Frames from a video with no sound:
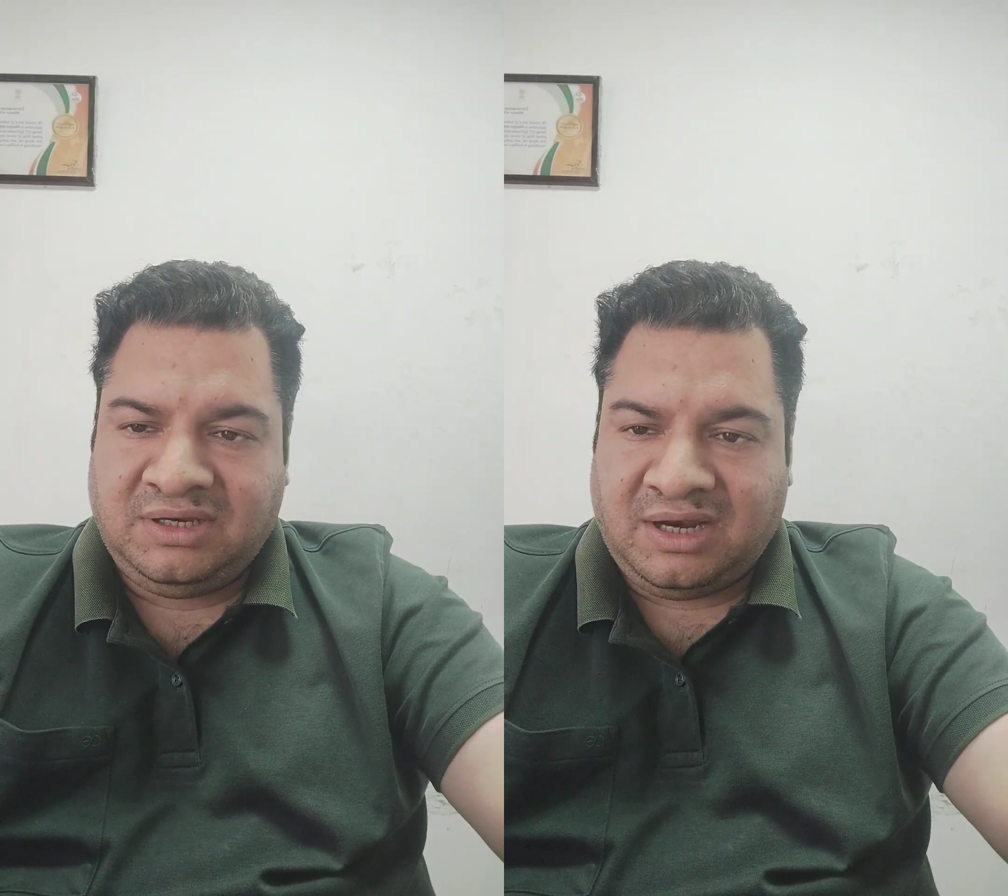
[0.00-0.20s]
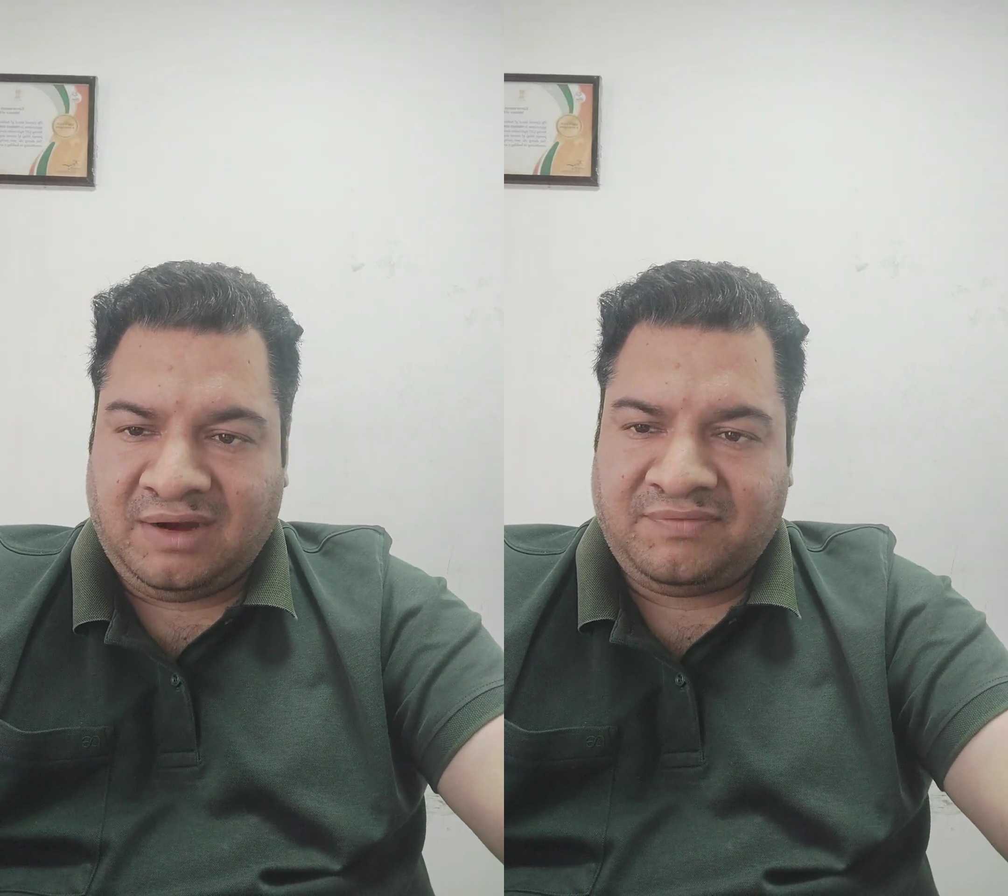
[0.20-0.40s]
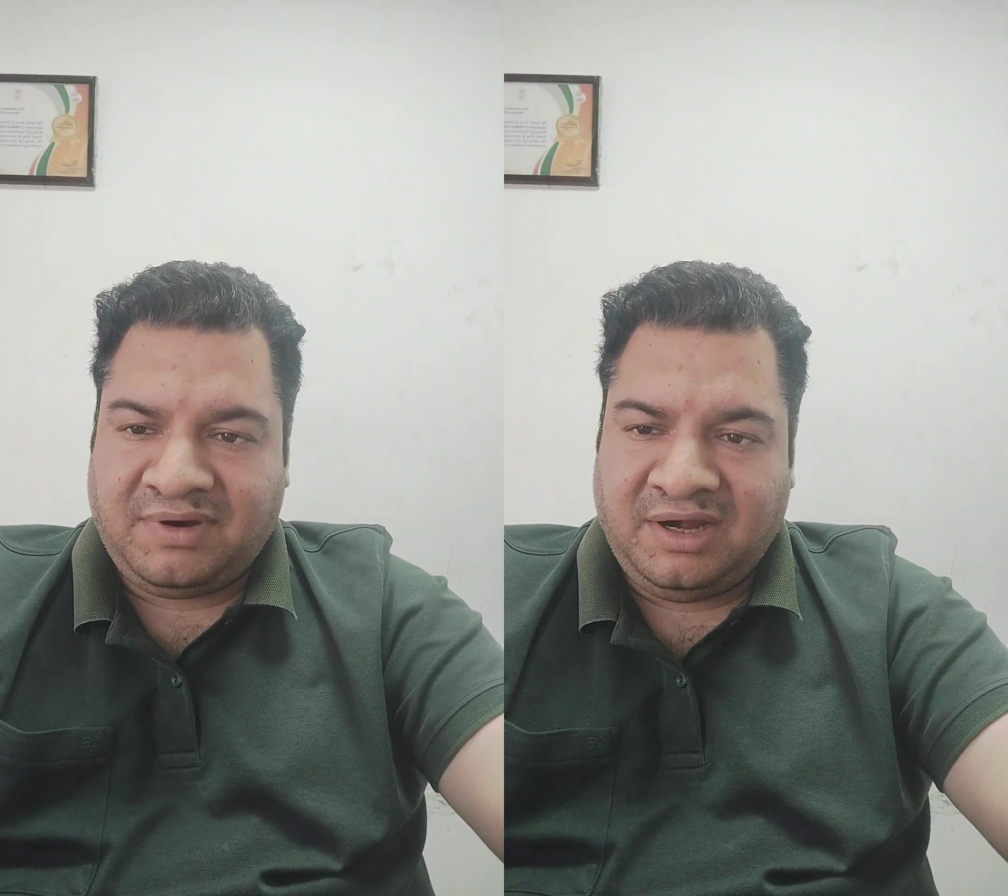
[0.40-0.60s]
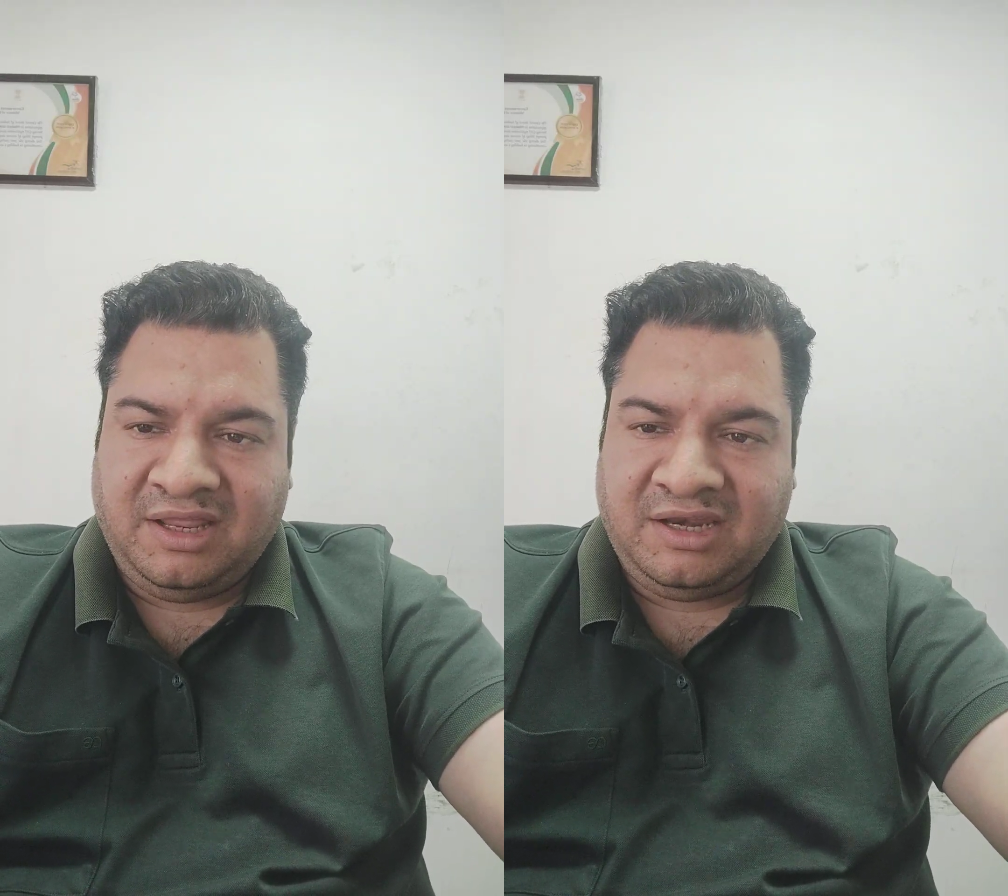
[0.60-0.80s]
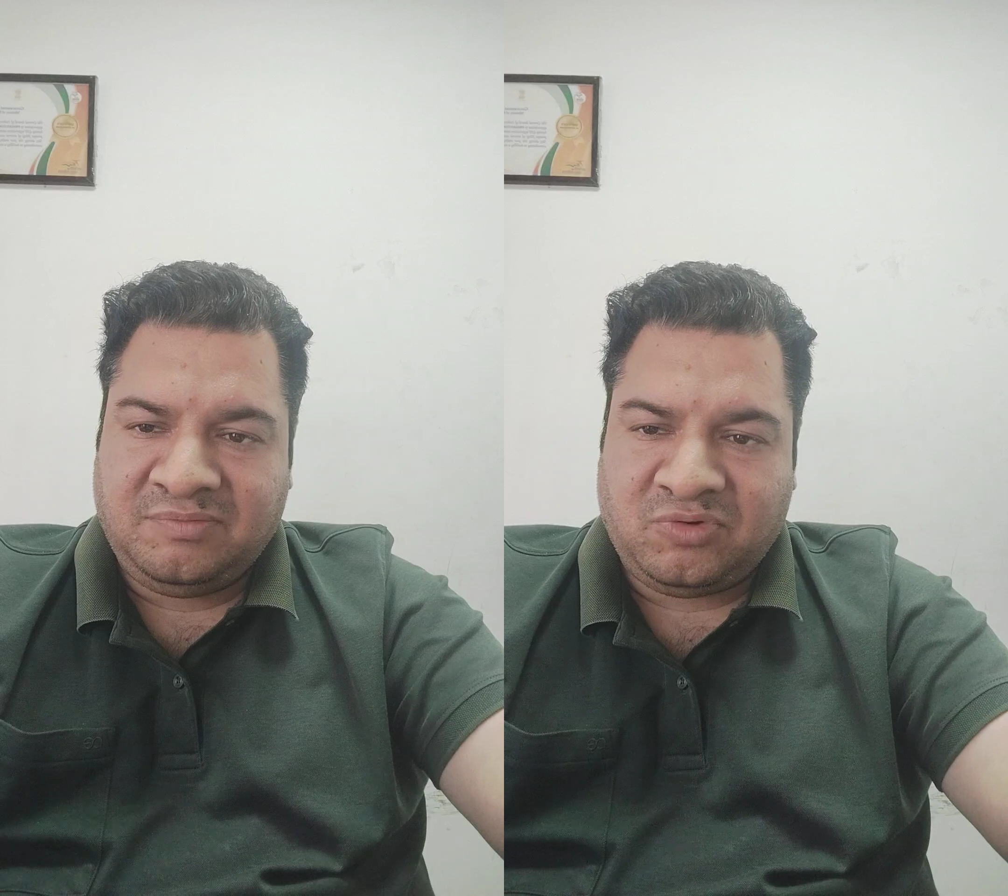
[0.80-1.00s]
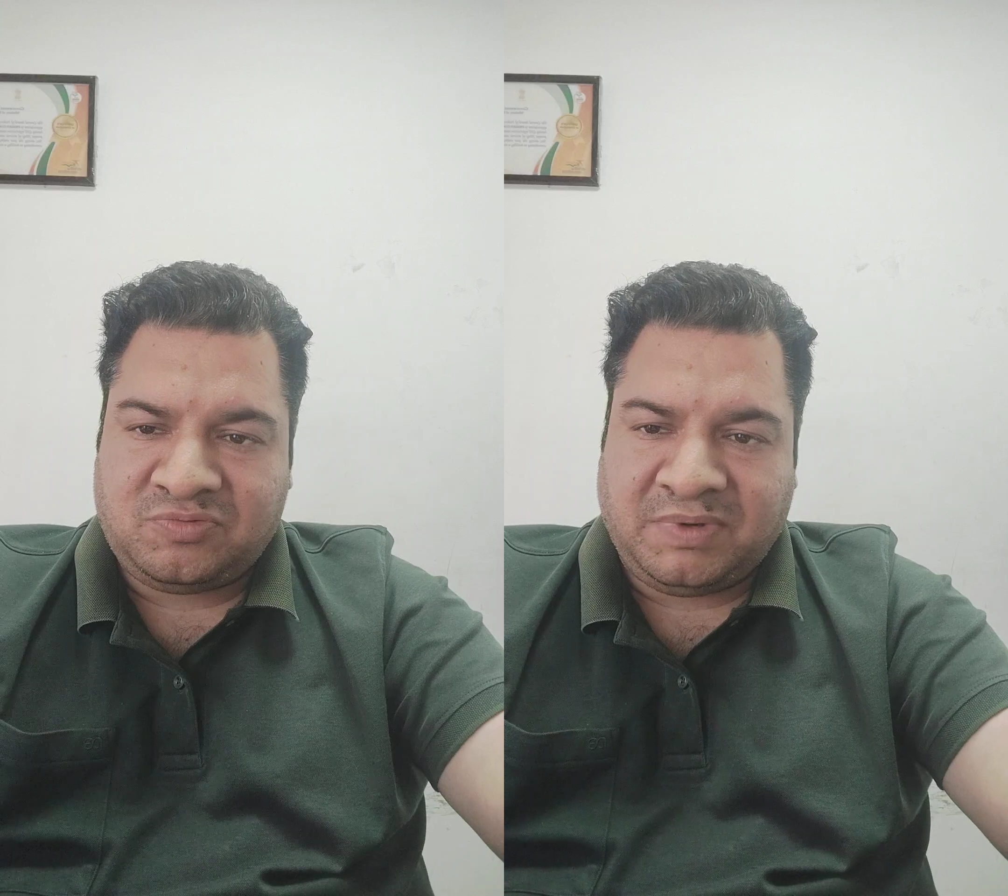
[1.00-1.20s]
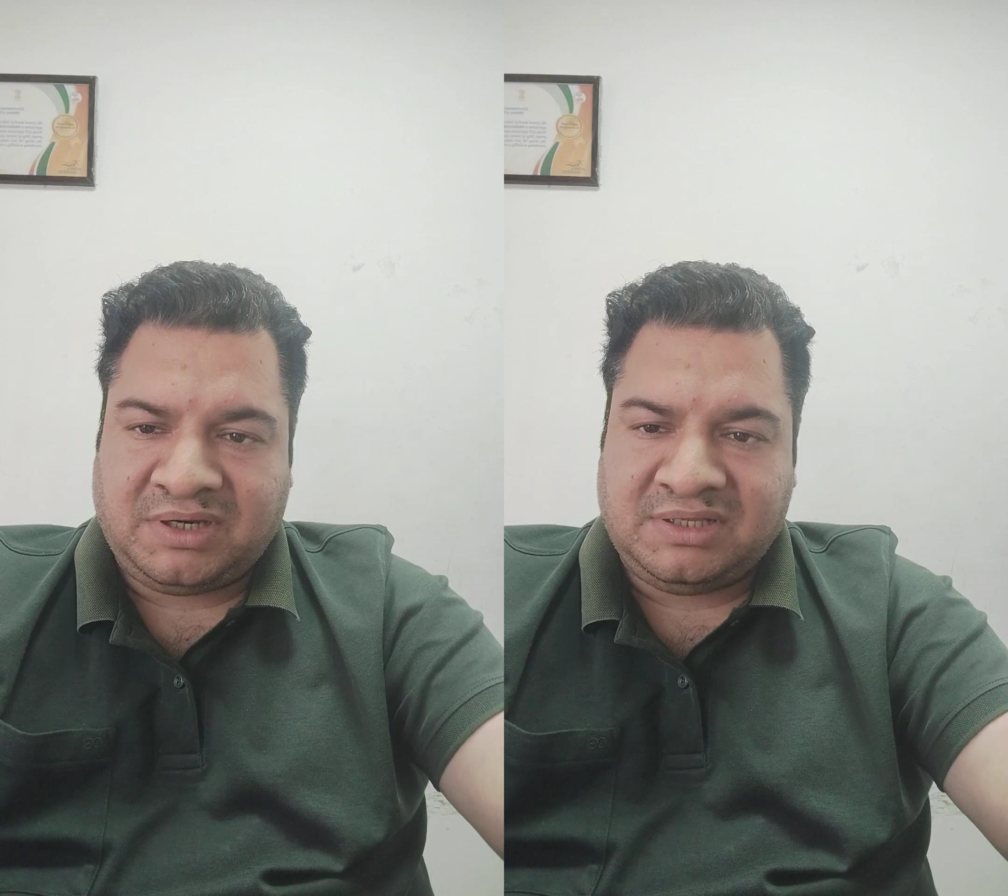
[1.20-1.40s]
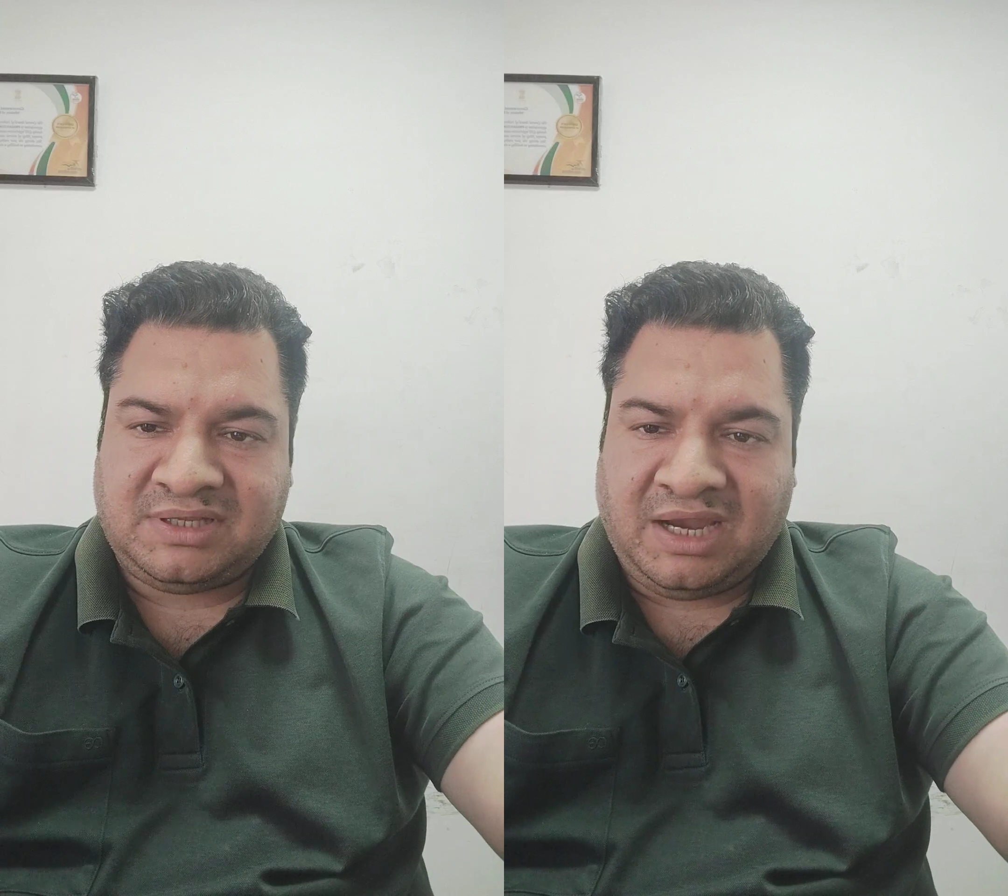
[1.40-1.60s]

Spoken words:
draft red herring prospectus,